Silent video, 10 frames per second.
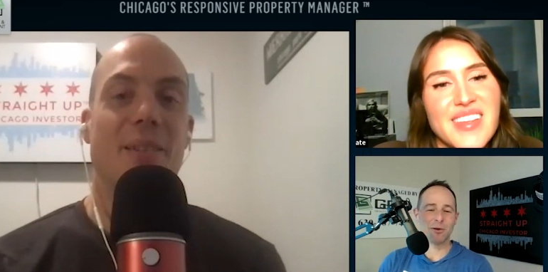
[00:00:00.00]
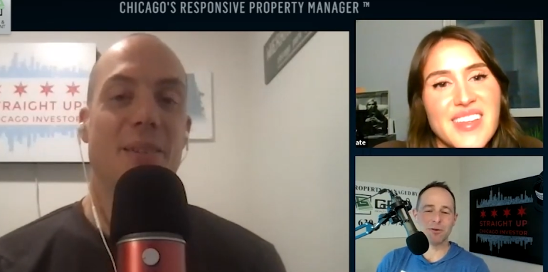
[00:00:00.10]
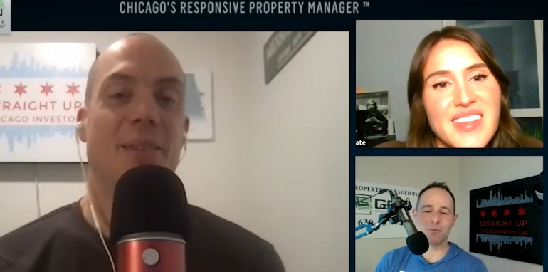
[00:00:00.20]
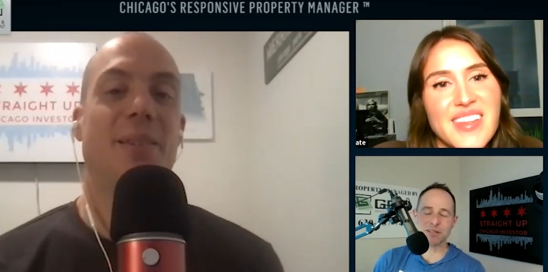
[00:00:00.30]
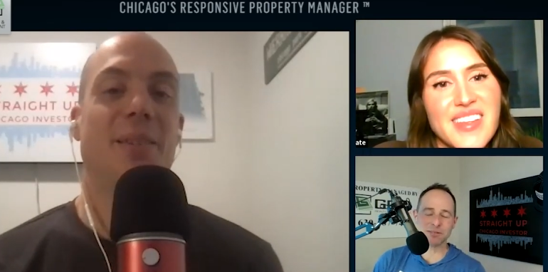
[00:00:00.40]

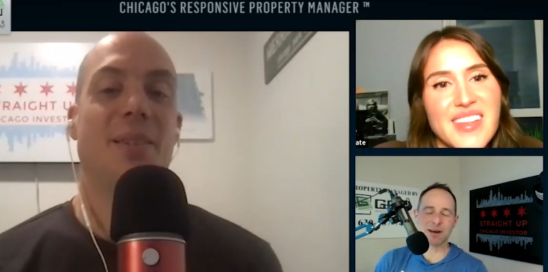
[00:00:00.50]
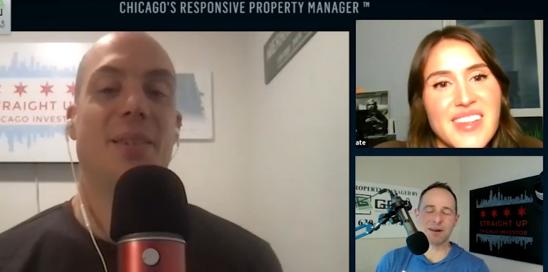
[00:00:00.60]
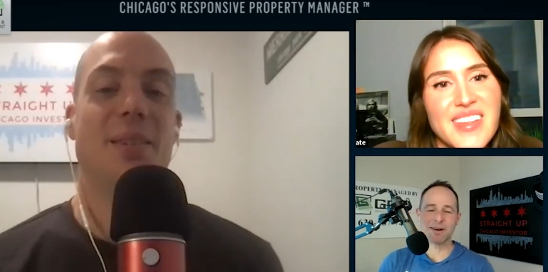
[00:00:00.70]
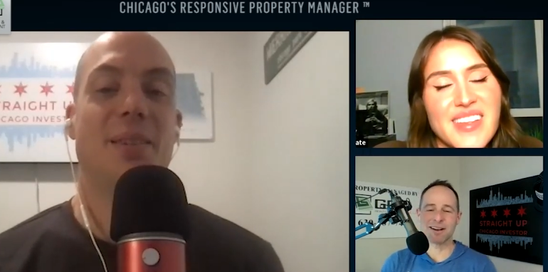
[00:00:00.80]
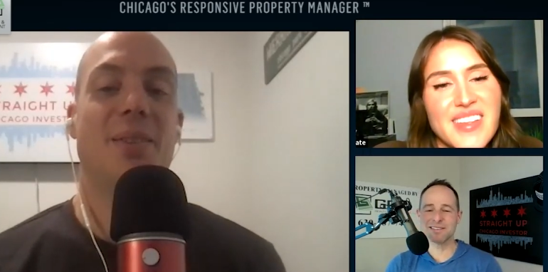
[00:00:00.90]
Speaker 1: know much about
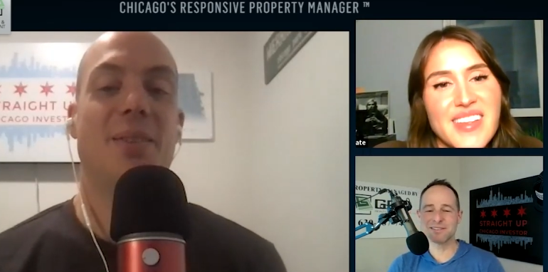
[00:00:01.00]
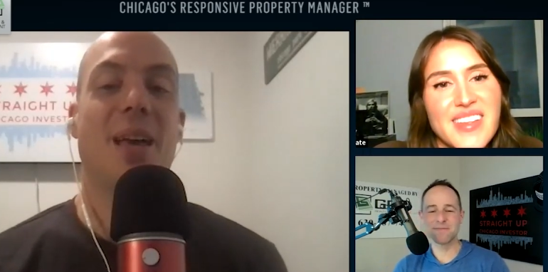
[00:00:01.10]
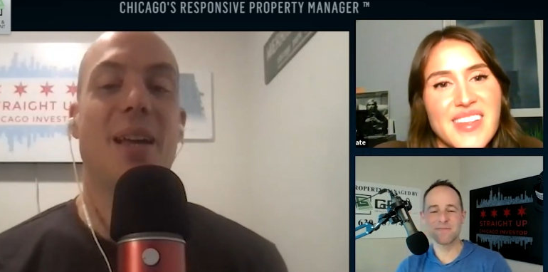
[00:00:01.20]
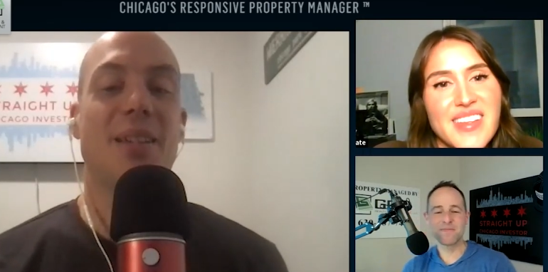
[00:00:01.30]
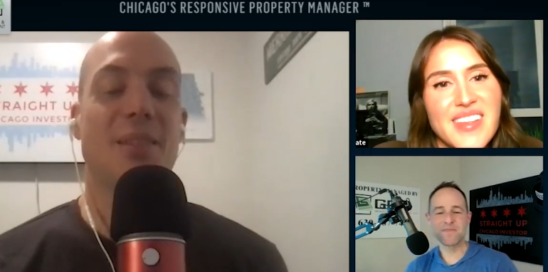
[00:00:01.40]
him. I guess
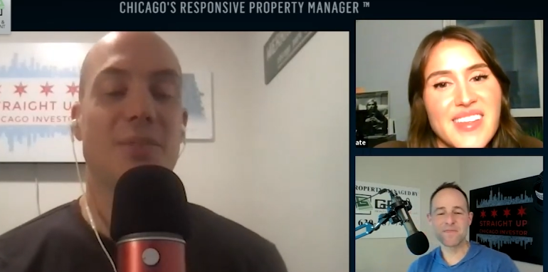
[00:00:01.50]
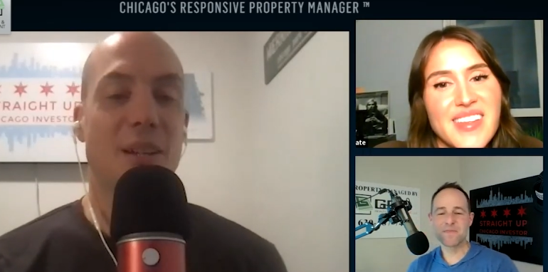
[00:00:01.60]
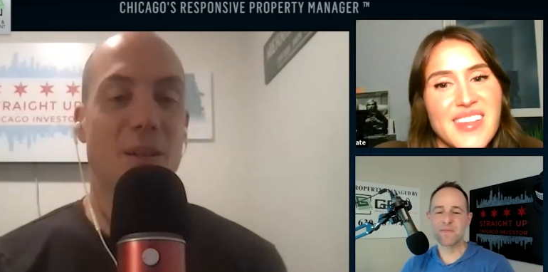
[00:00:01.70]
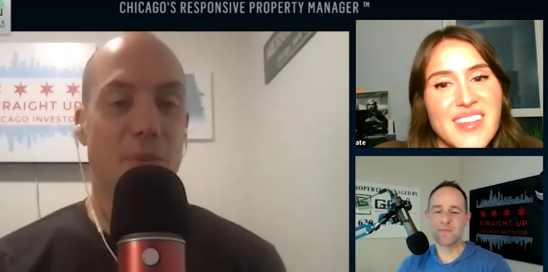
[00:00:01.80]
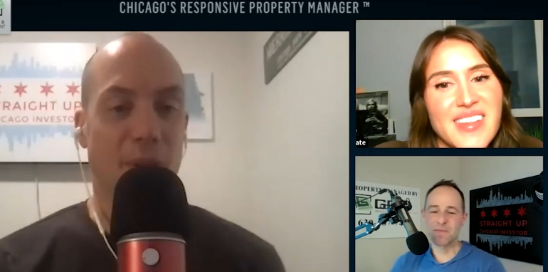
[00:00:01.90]
that is a
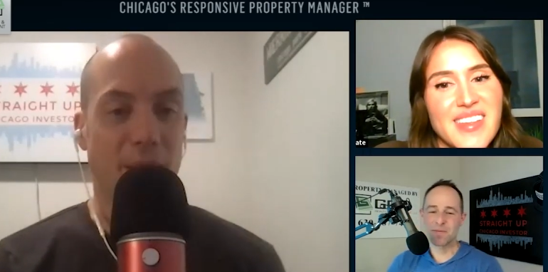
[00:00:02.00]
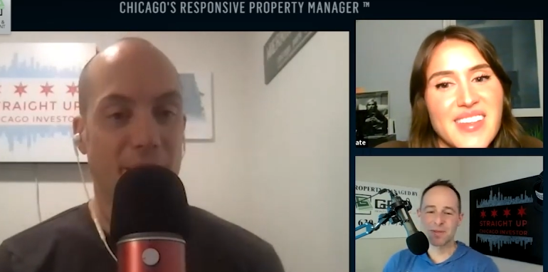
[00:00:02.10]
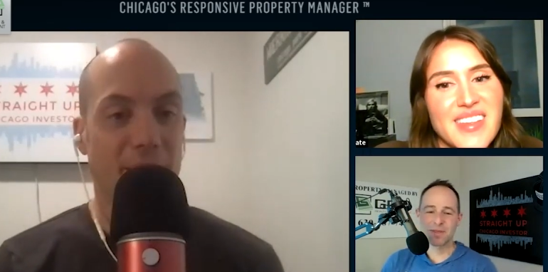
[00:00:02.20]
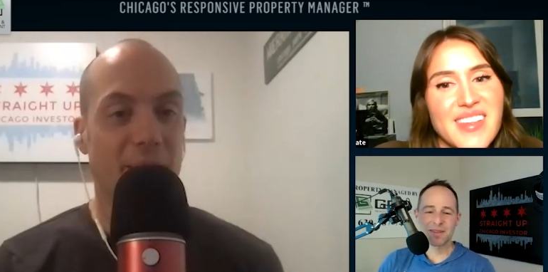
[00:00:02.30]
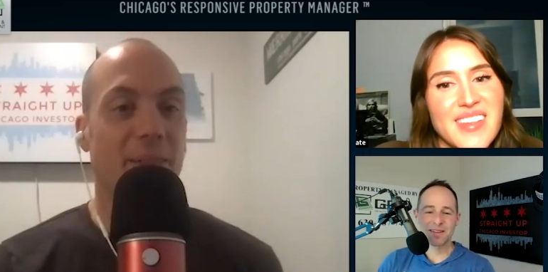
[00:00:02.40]
valid
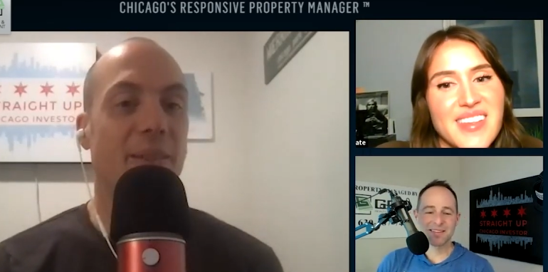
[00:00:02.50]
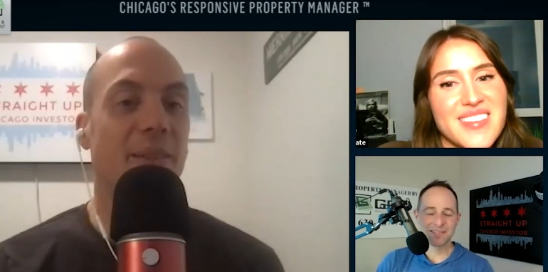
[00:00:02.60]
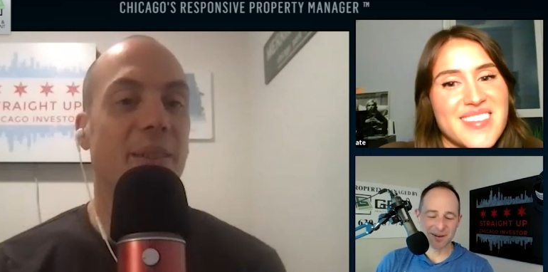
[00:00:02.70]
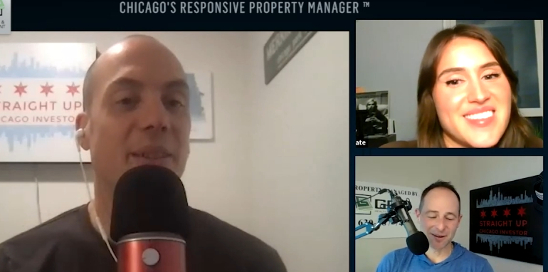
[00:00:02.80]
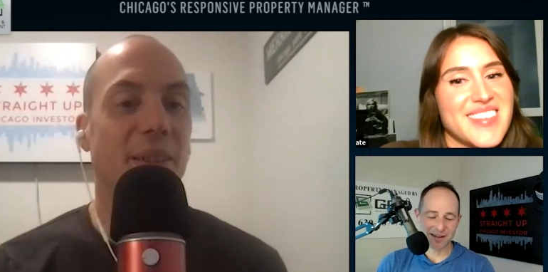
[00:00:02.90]
point.
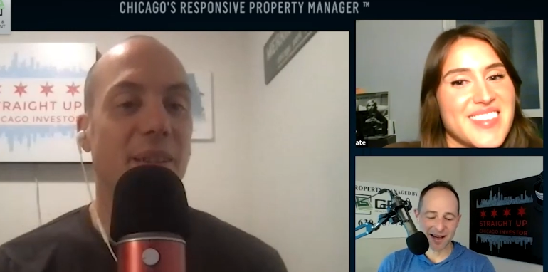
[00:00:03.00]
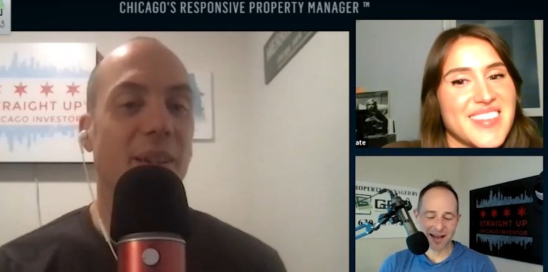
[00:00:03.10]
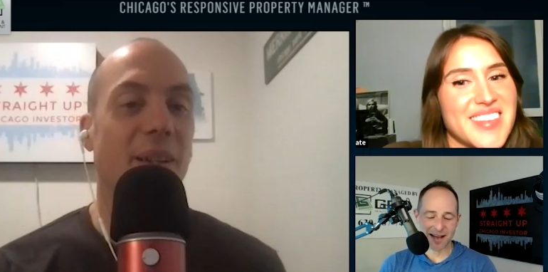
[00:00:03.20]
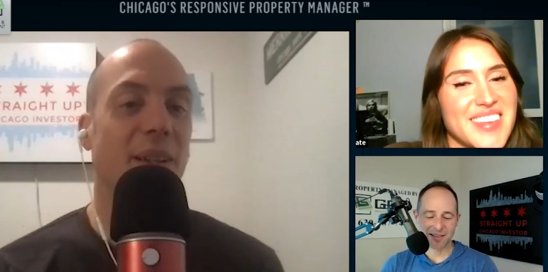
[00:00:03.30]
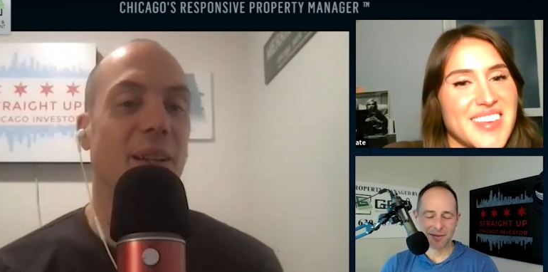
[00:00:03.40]
So
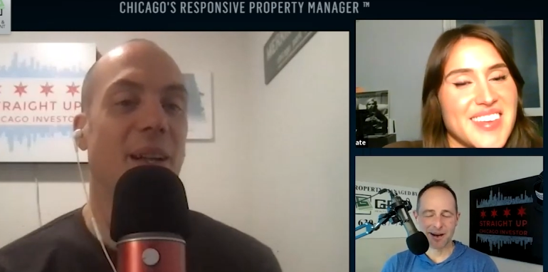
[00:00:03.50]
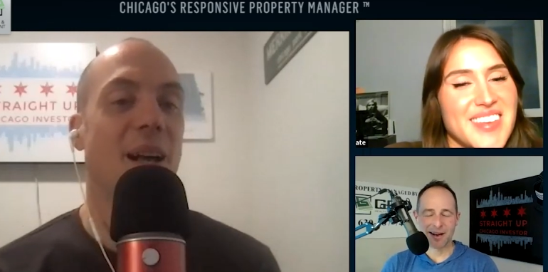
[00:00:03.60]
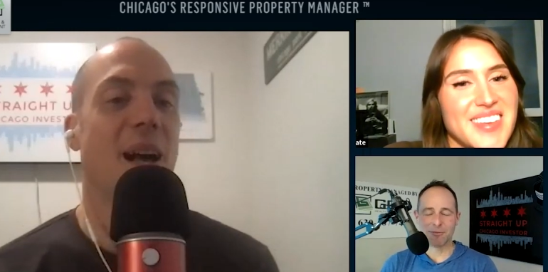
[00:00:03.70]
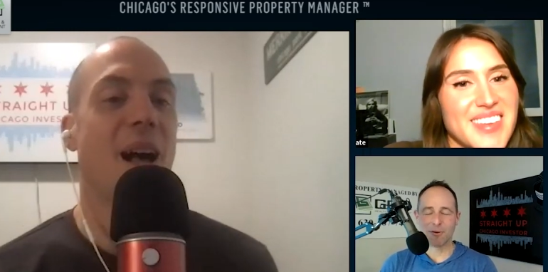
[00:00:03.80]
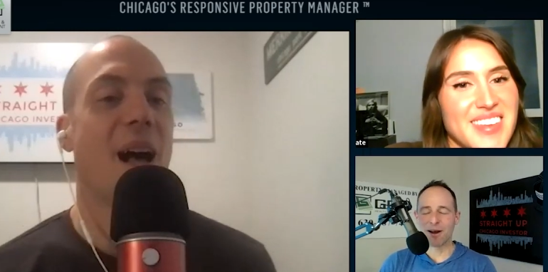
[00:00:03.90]
I, I eliminated
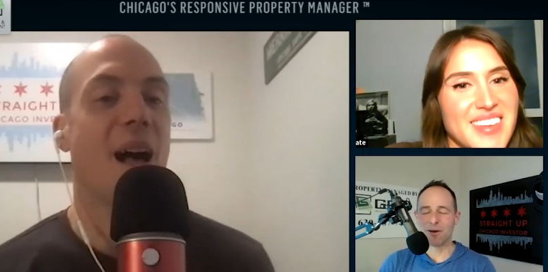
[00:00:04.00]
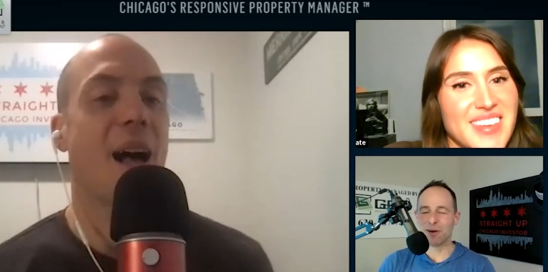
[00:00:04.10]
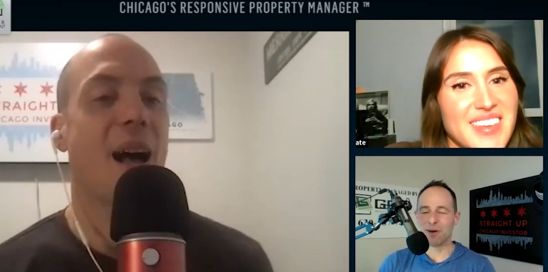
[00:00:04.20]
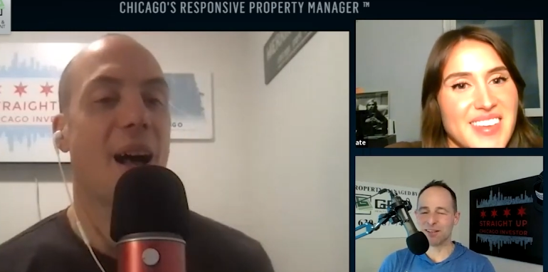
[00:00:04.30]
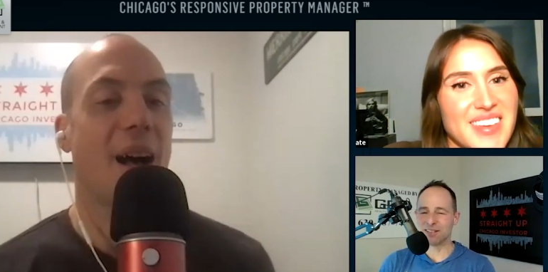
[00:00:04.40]
him right
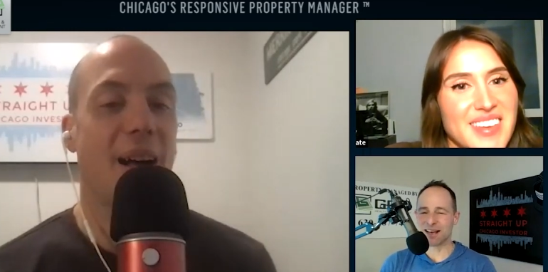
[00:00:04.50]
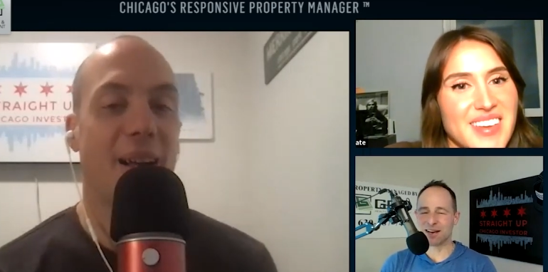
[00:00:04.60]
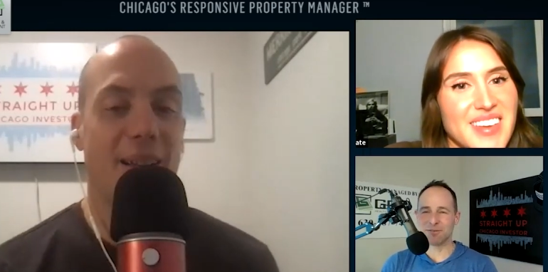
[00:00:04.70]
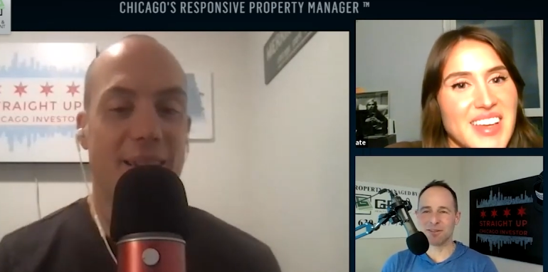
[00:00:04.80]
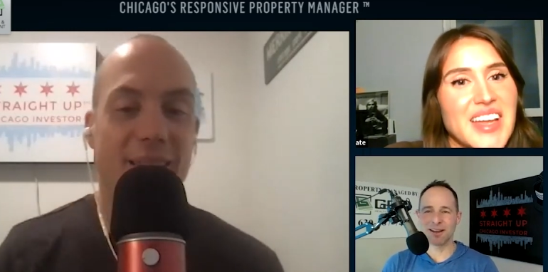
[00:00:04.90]
away, just out
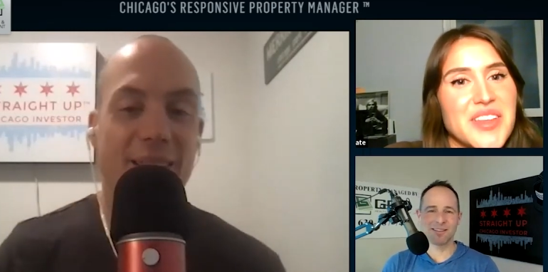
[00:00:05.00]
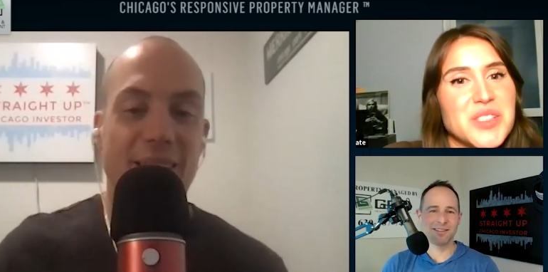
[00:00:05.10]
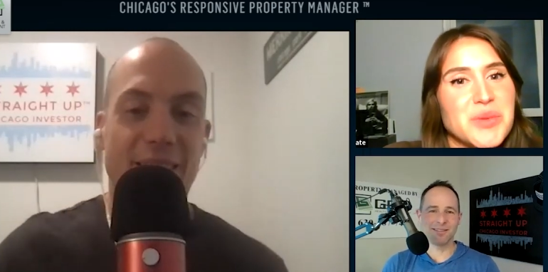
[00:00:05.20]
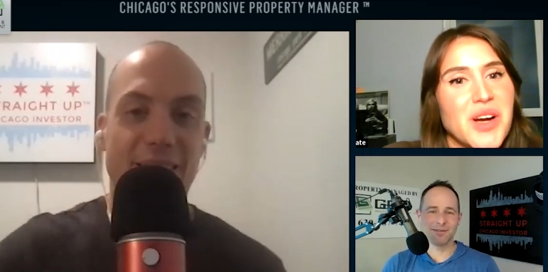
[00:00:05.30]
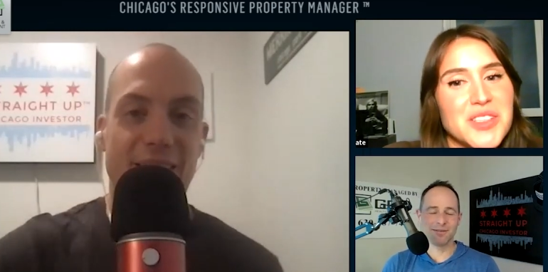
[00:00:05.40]
of like yeah,
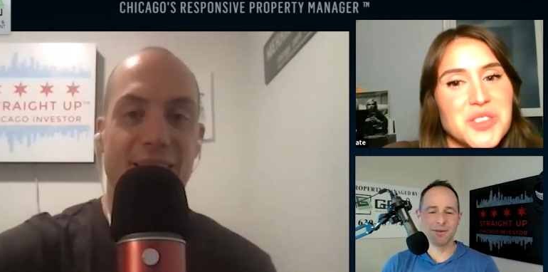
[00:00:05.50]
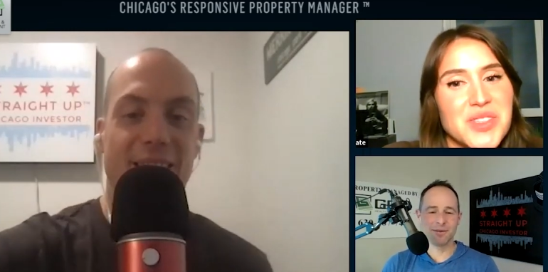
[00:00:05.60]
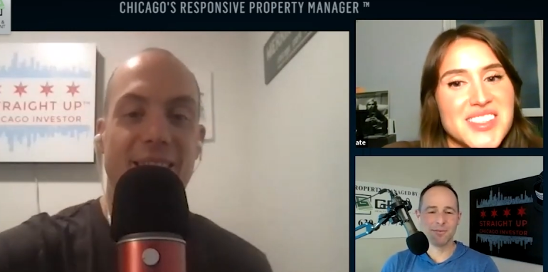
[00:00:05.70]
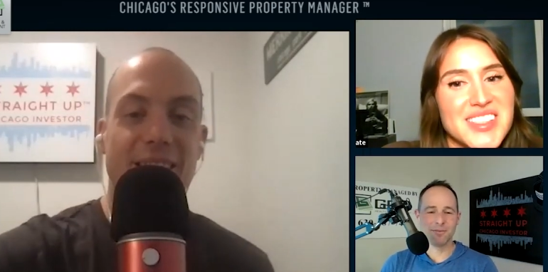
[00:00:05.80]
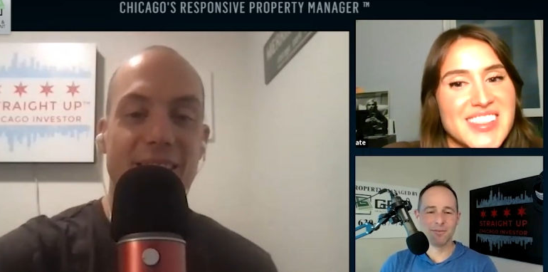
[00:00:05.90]
Speaker 2: those were hard
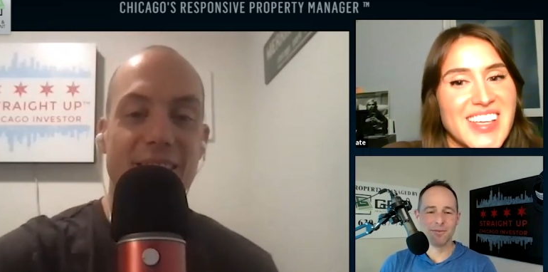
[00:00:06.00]
choices.